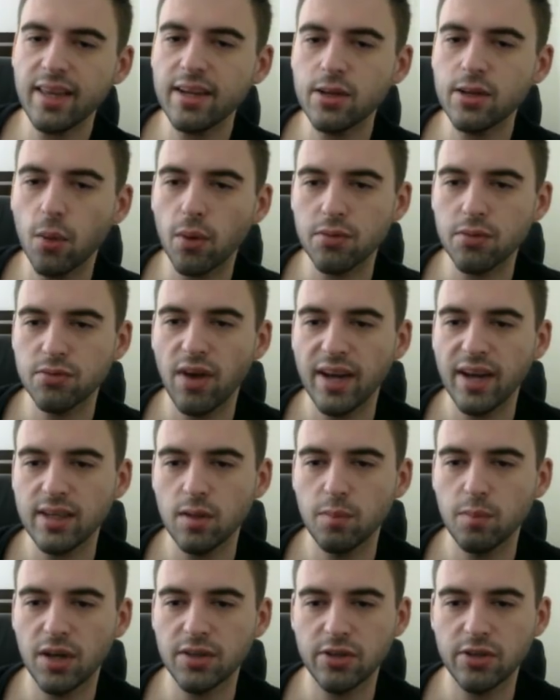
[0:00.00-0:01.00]
And then your
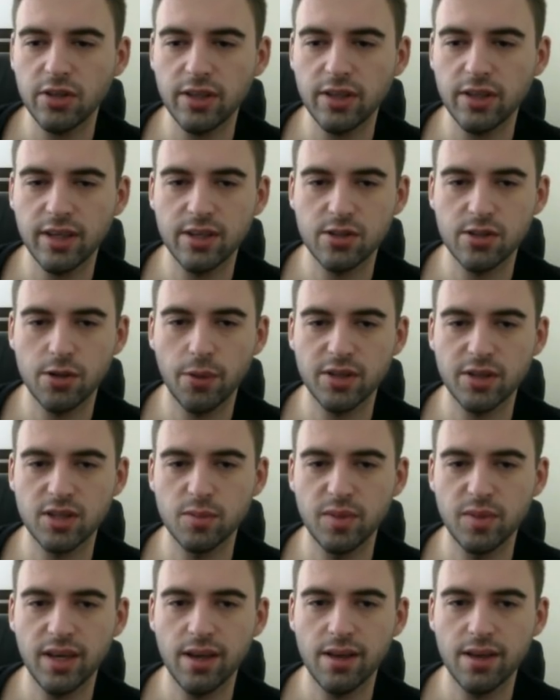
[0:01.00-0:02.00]
final bundle is going
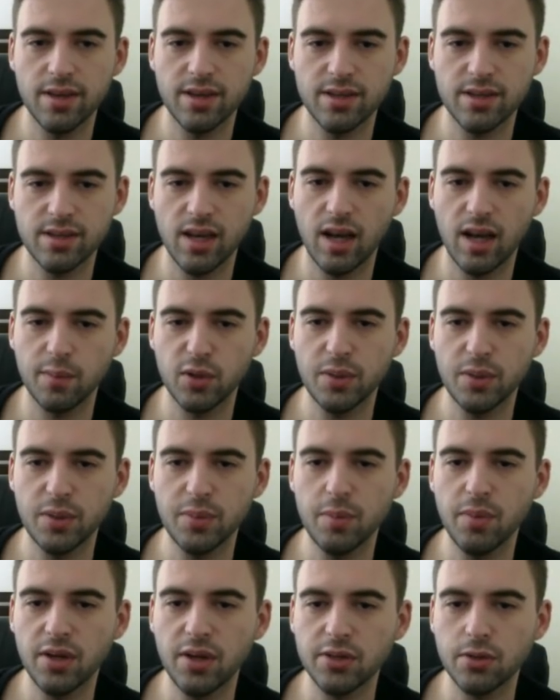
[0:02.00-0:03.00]
to be this uh,
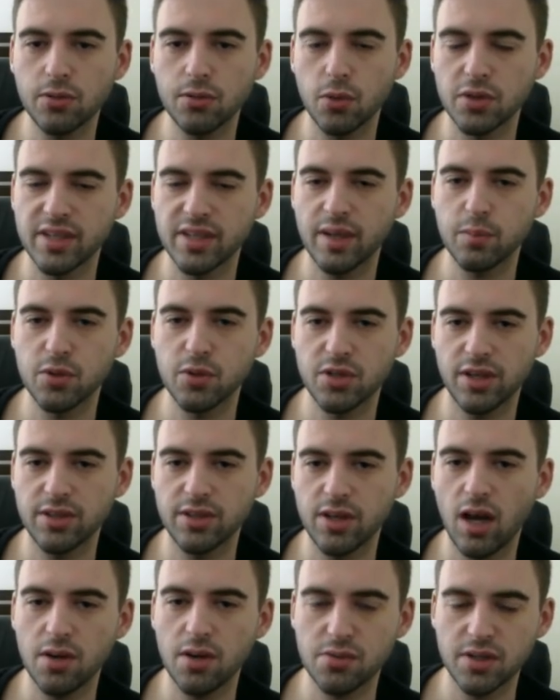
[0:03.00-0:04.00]
premium bundle for
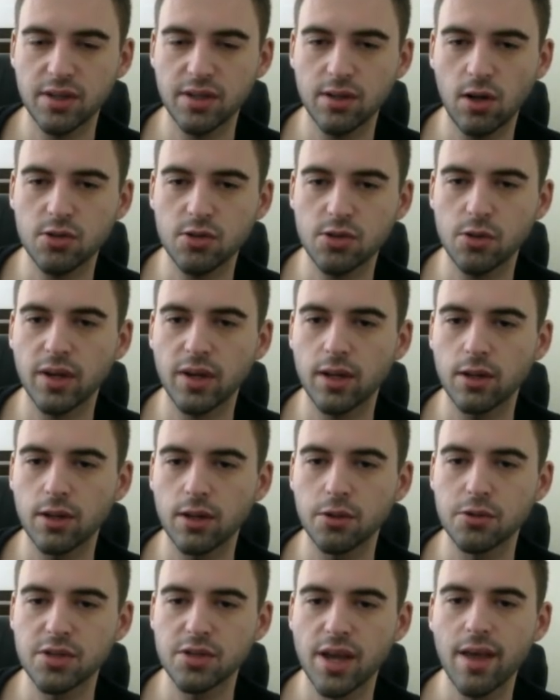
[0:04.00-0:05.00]
10% off, and it also
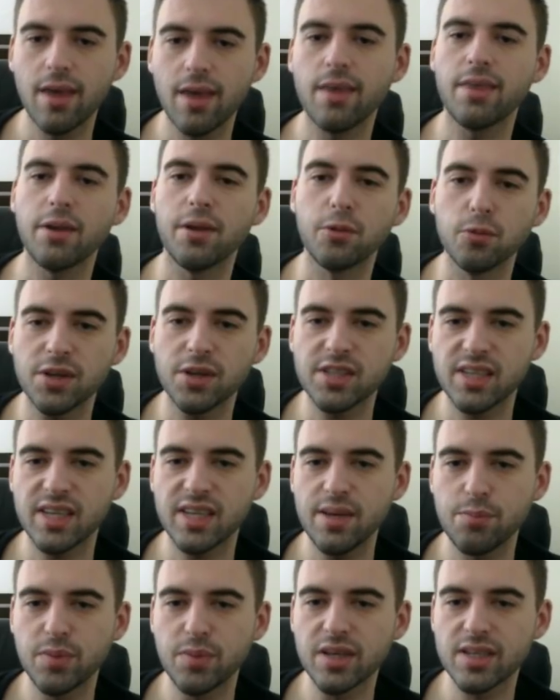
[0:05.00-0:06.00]
includes the
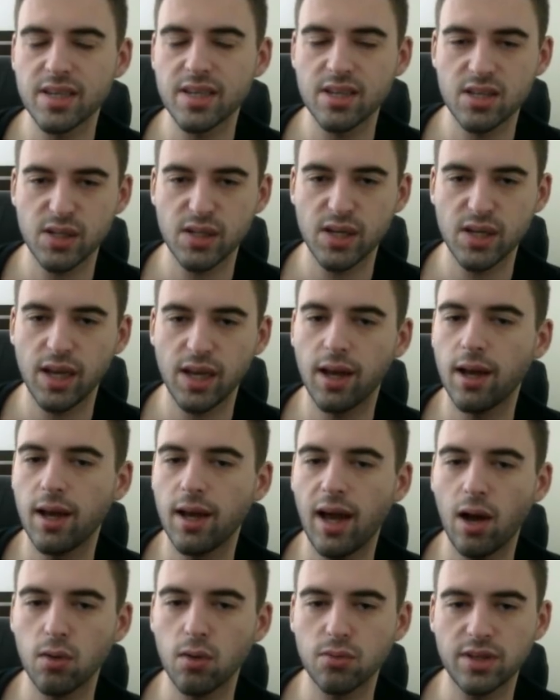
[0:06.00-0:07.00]
Risky Business
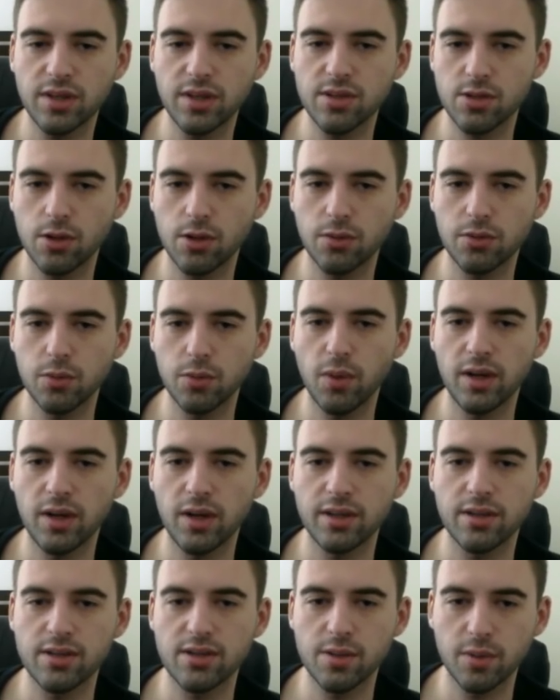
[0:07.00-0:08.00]
uh, outfit. So if you
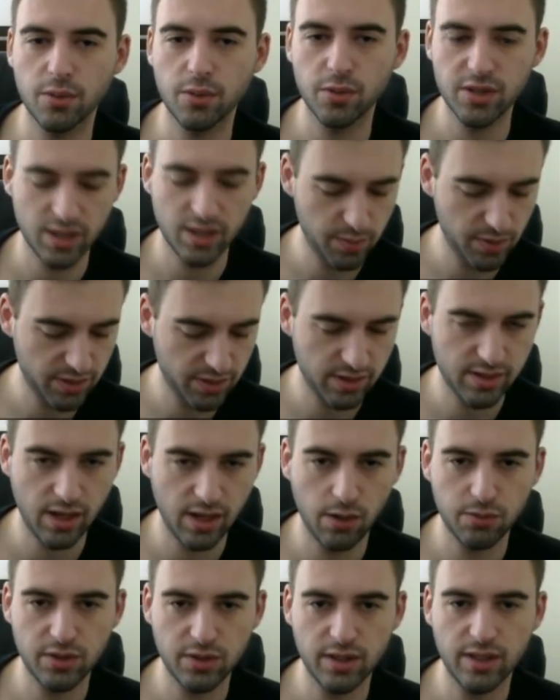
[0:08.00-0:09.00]
wanted to see what the Risky
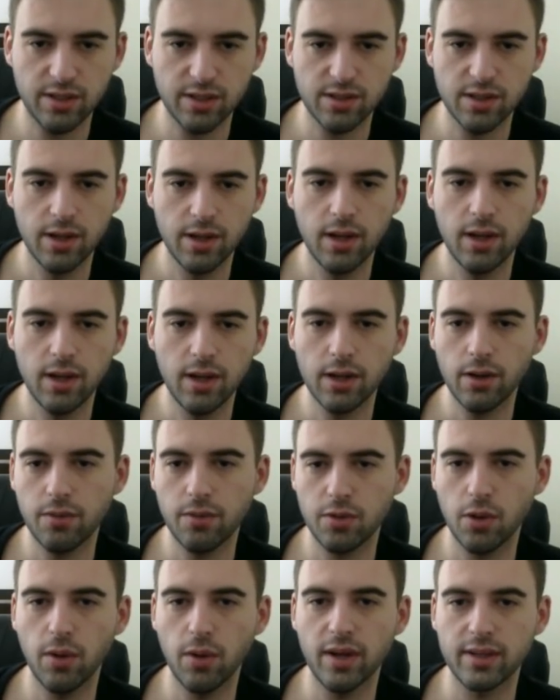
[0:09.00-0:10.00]
Business outfit is,
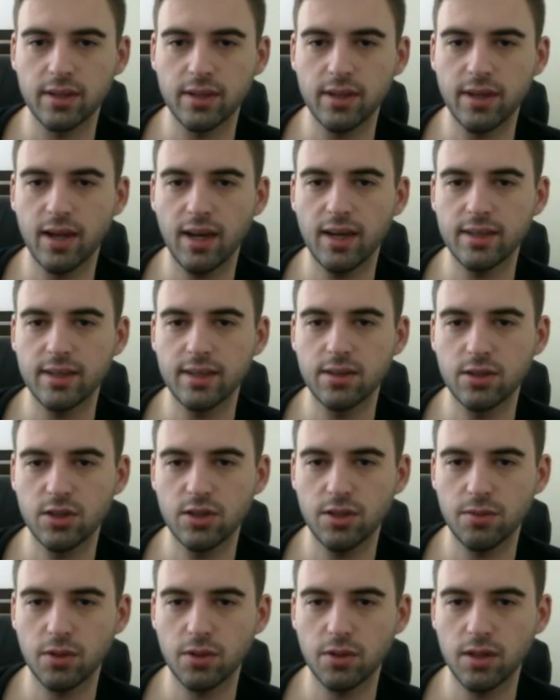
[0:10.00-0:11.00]
you have to go ahead and click on it,
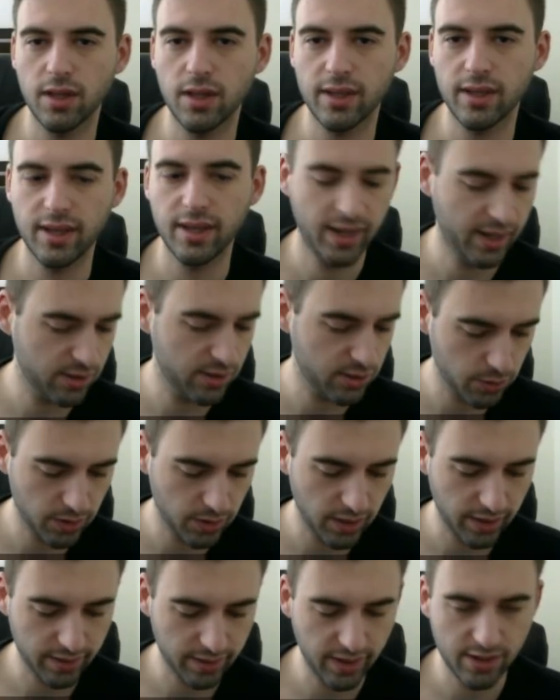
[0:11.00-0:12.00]
shift click, and I can't
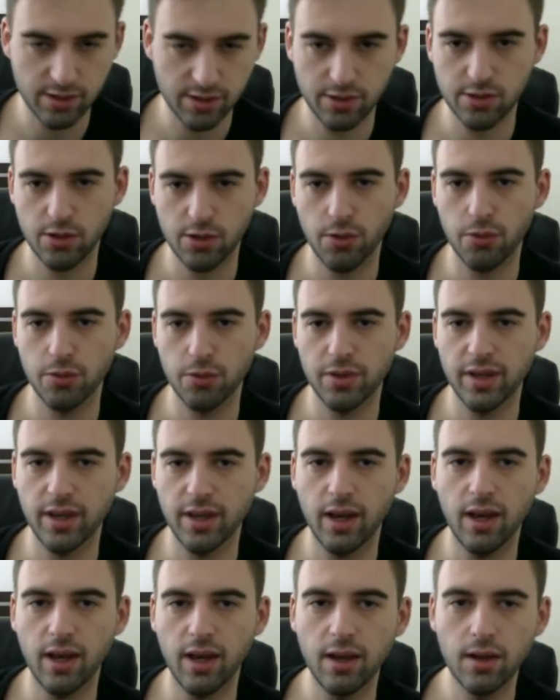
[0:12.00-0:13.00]
do it like that, so let's go through
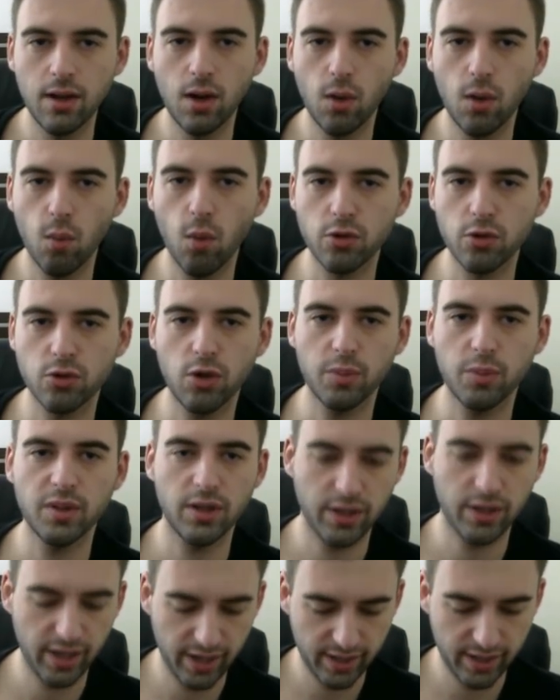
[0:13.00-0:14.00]
the uh,
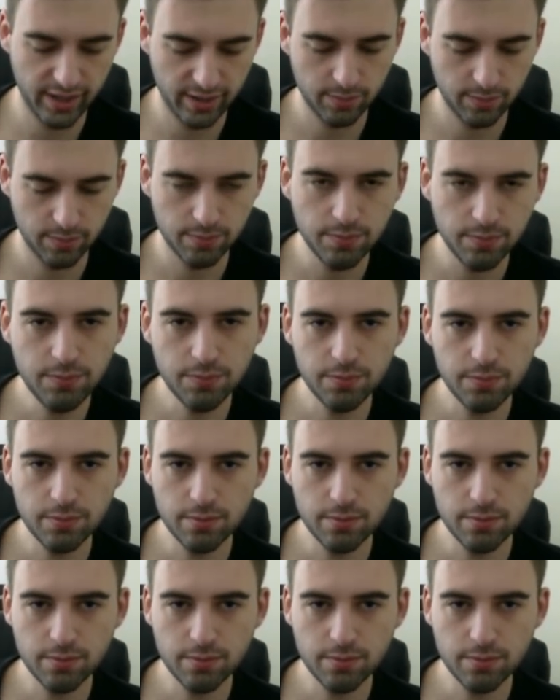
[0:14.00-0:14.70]
wardrobe and look at it.